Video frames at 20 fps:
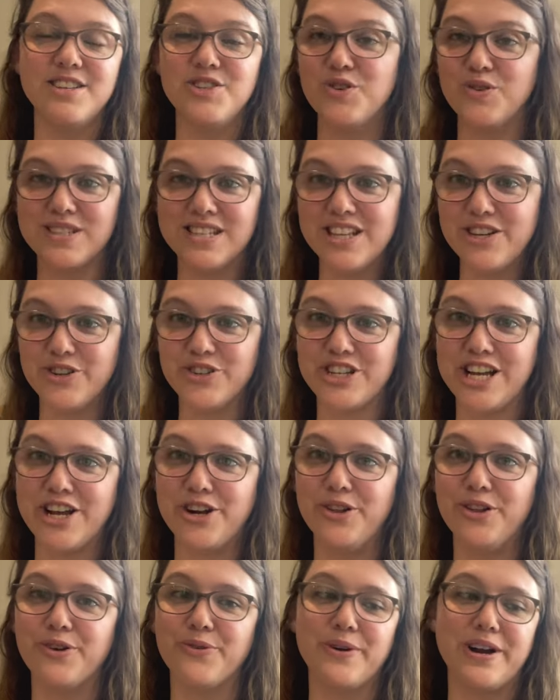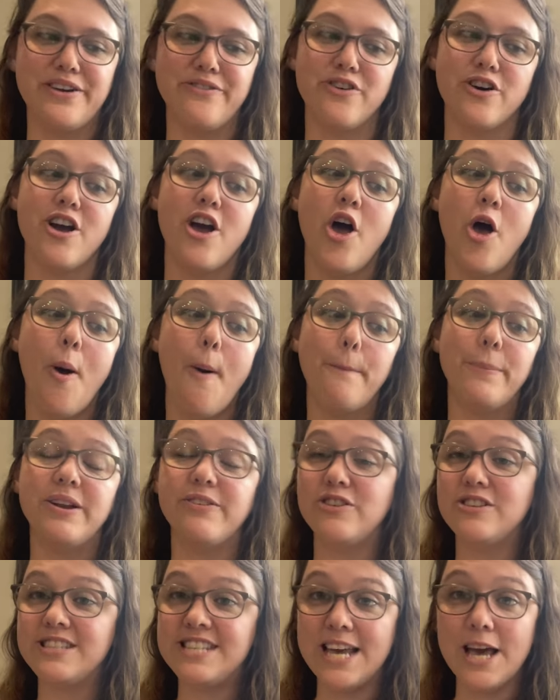I know it's a little channel or whatever, but if
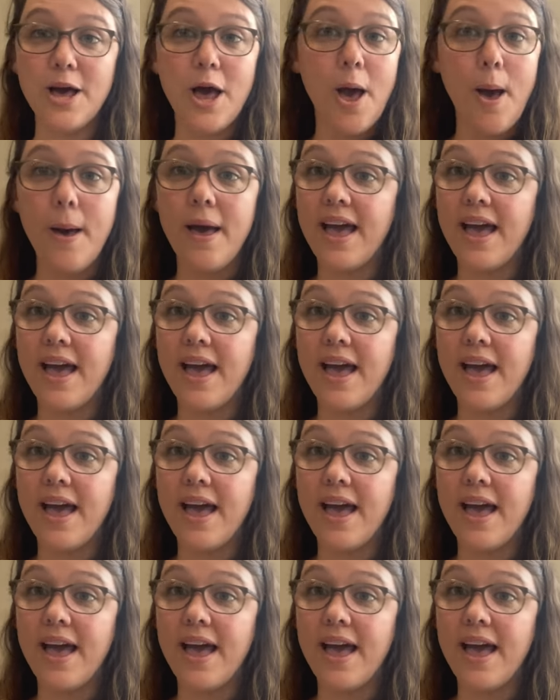you see it